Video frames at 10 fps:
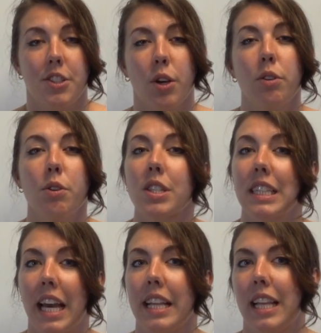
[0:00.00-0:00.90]
Don't use
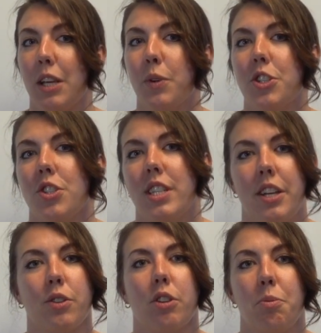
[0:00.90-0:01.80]
lay language in
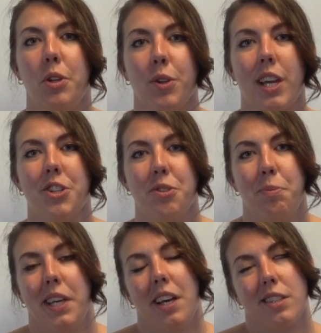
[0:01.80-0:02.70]
technical communication
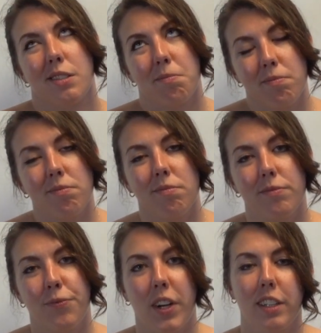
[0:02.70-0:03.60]
because
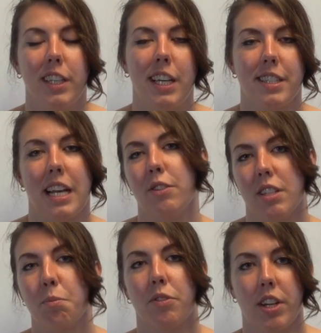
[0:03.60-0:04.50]
frankly, it sounds
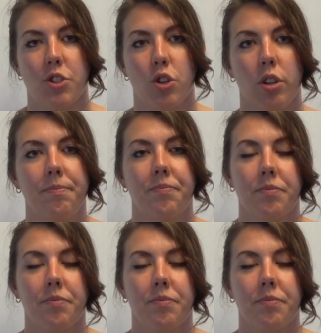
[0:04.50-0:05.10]
unprofessional.